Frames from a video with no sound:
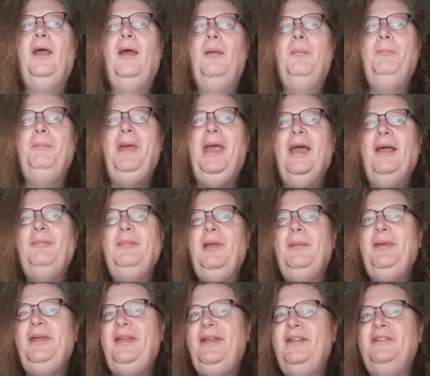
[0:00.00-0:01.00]
Man may
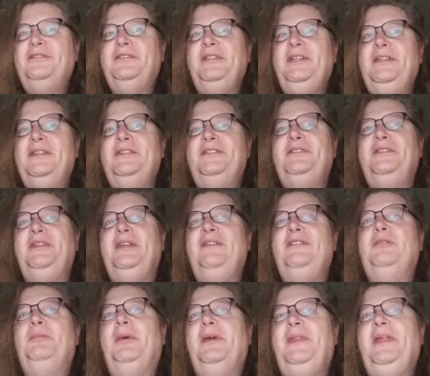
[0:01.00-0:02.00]
be easily
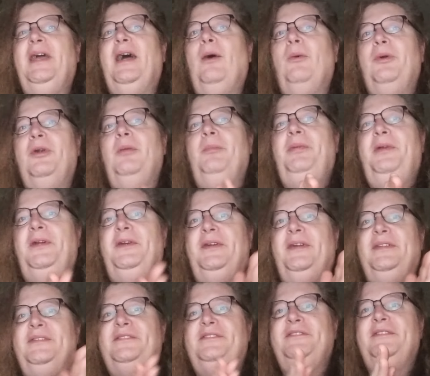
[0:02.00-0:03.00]
deceived by the outward
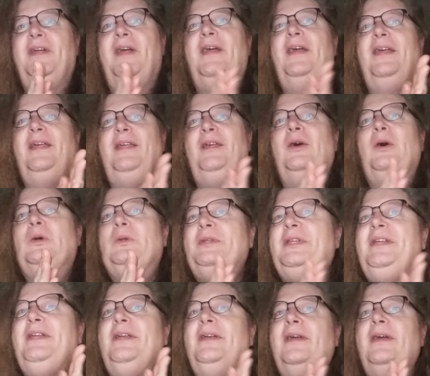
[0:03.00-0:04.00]
appearance. He
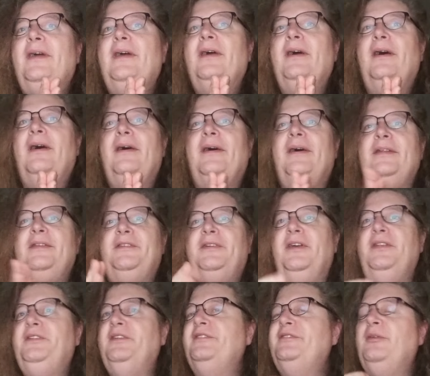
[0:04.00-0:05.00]
only
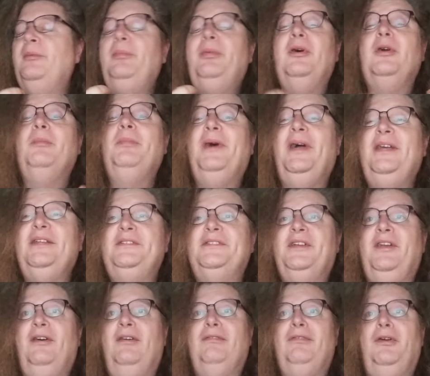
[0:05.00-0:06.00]
touches a book by its
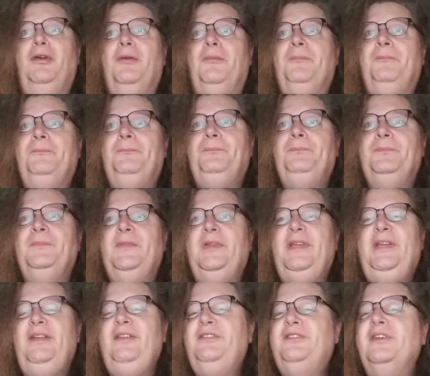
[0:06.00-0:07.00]
cover.
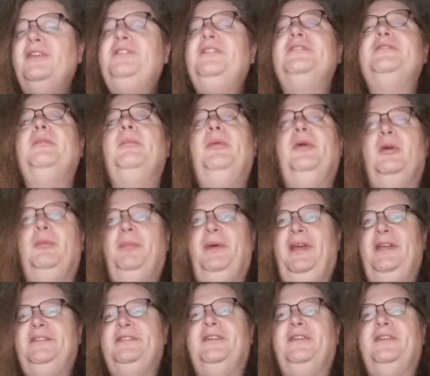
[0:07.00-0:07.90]
He judges a book by its